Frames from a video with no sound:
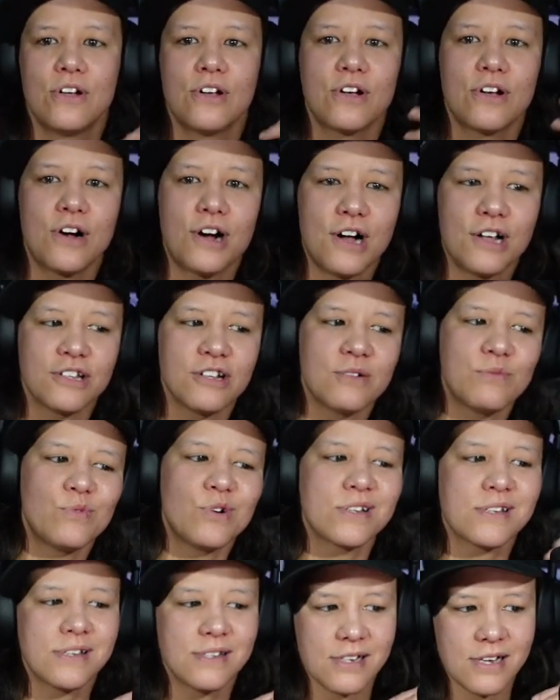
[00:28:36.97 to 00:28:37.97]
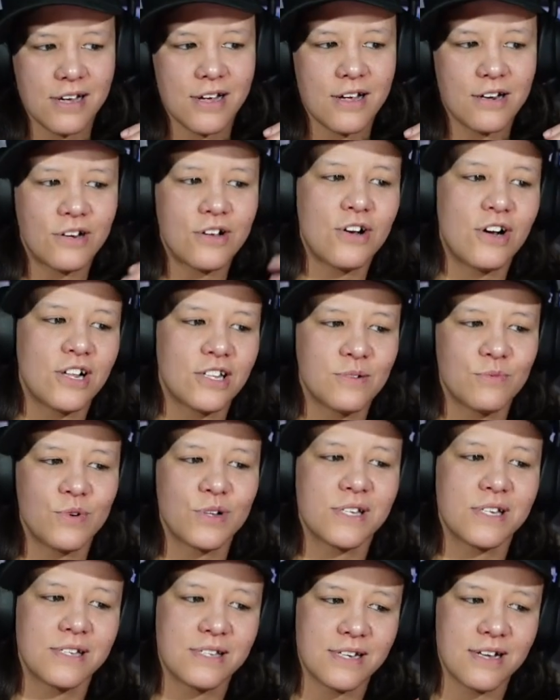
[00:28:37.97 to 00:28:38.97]
Called them, wasn't done. Called them,
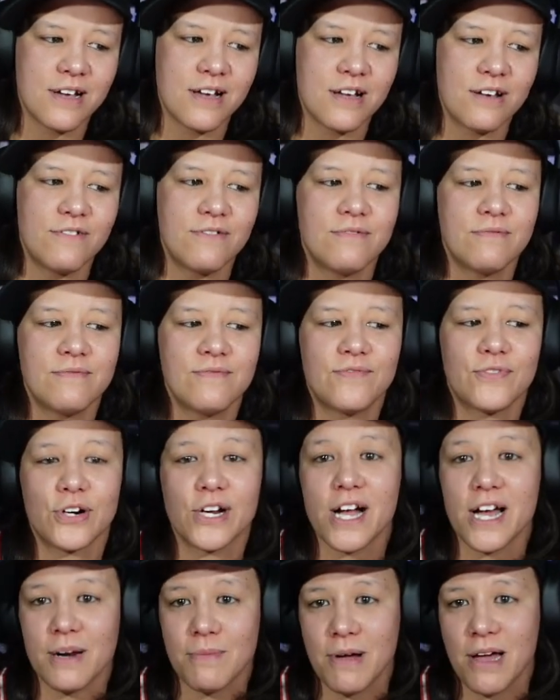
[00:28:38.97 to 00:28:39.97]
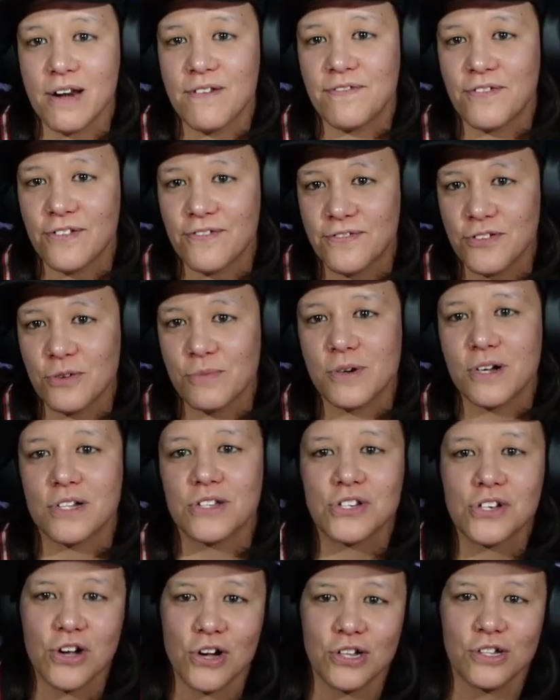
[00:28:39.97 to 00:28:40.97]
wasn't done. Forgot about it for a few
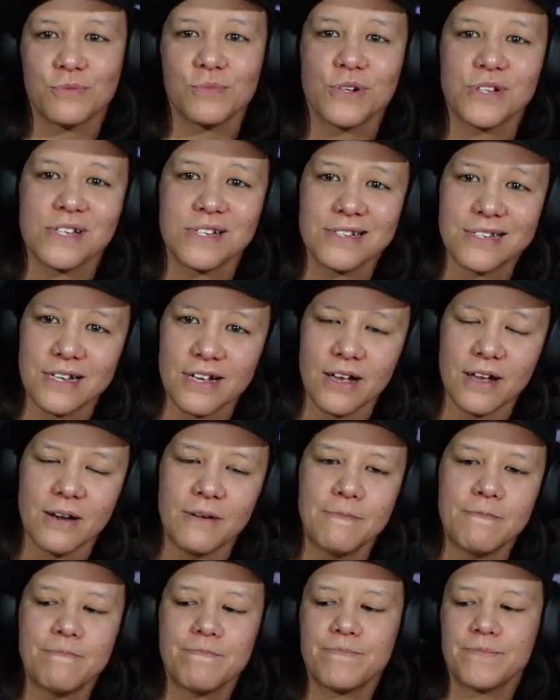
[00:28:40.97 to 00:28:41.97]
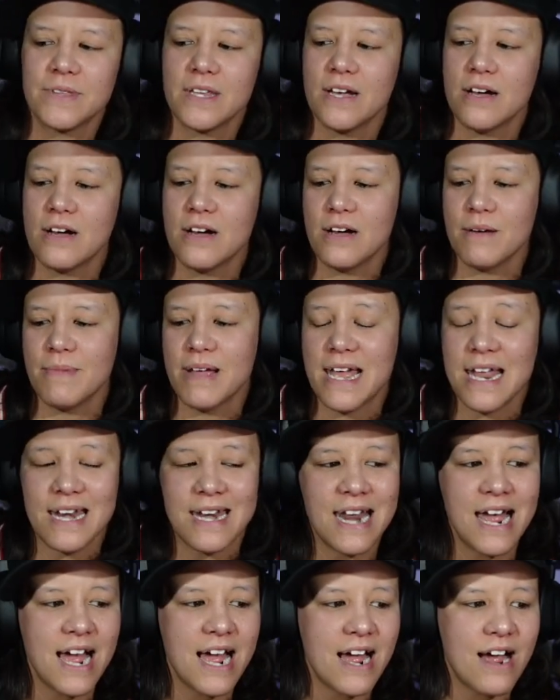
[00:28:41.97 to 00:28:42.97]
months. Called them, wasn't done. Um,
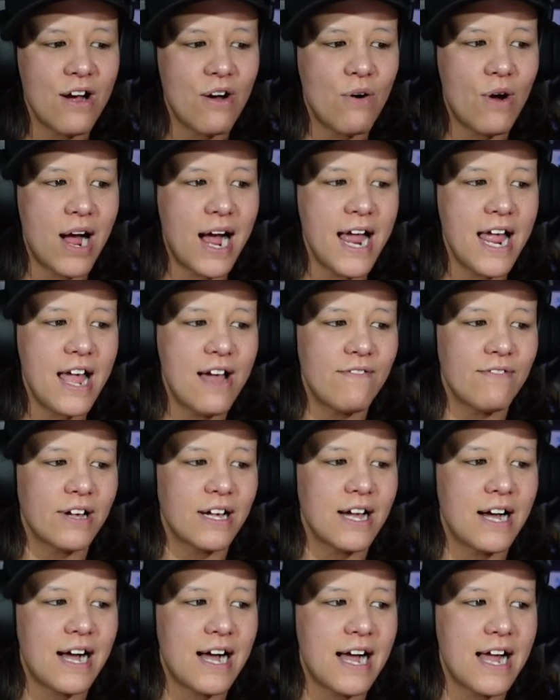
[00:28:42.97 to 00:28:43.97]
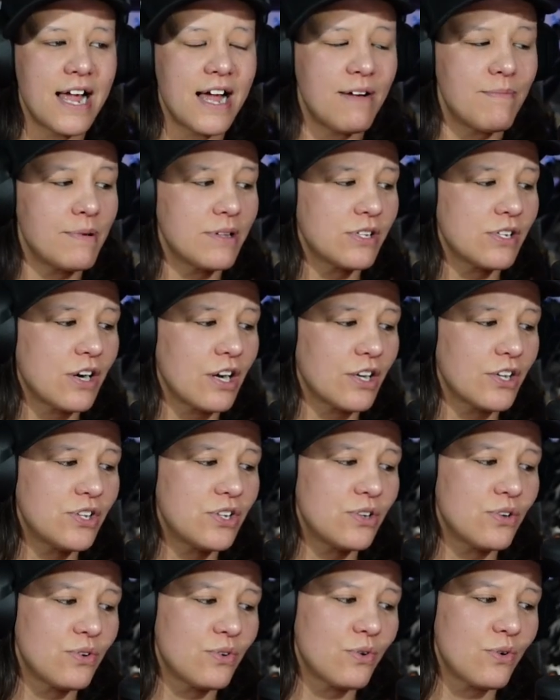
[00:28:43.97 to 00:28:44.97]
and now I have a guy I've been talking
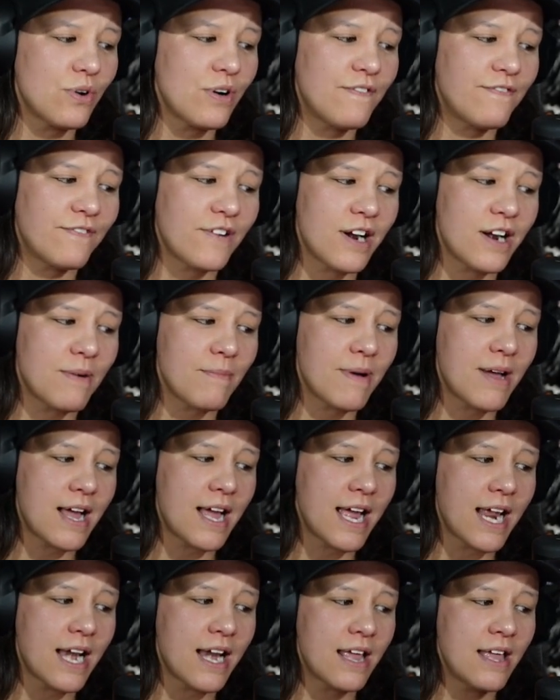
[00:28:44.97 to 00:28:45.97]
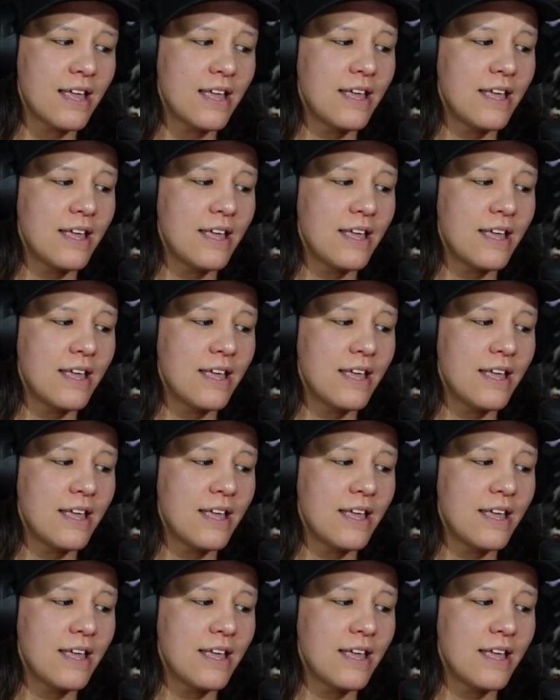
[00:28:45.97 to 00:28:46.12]
to, a friend of mine,